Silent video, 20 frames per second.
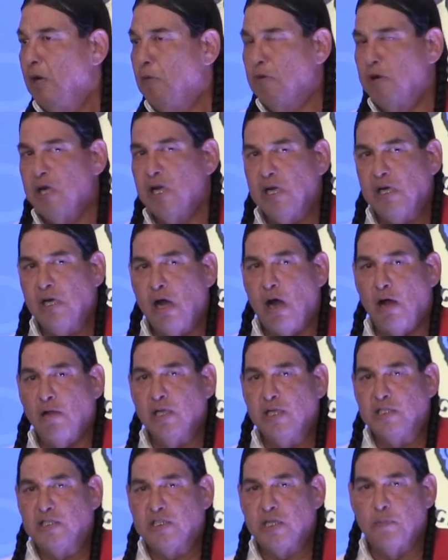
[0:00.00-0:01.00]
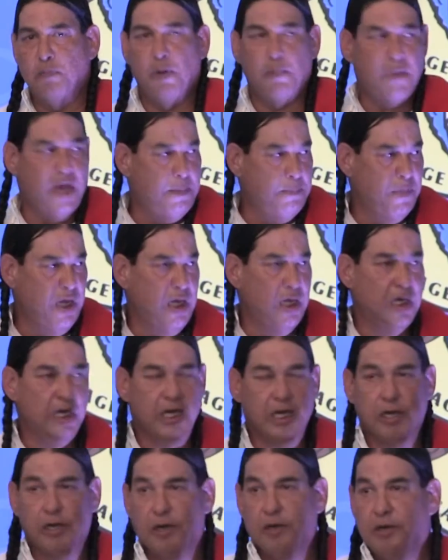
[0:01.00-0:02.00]
I want to acknowledge some of my men
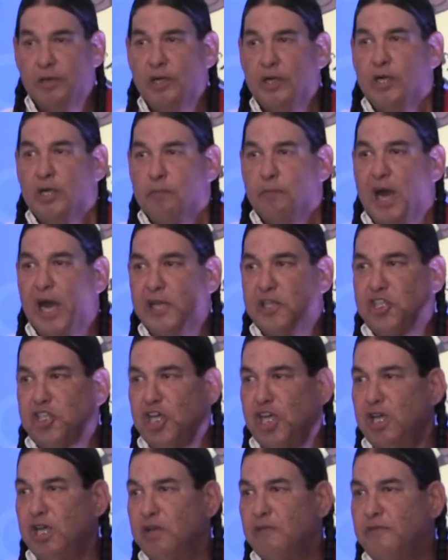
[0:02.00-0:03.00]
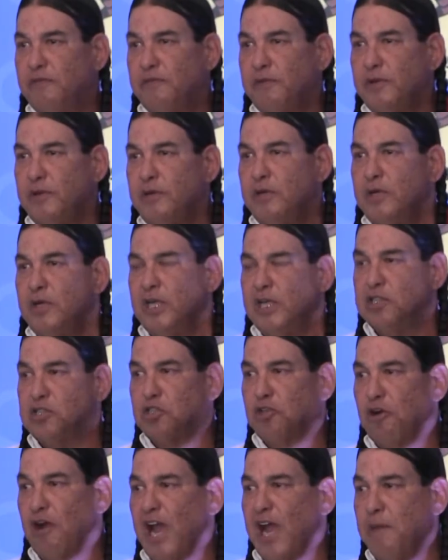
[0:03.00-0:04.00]
here. My chief,
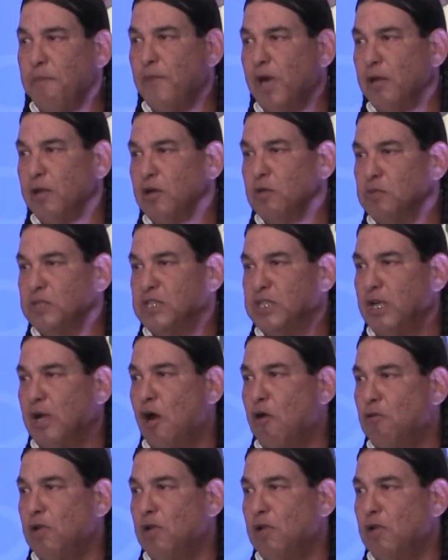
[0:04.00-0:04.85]
his grandmother was the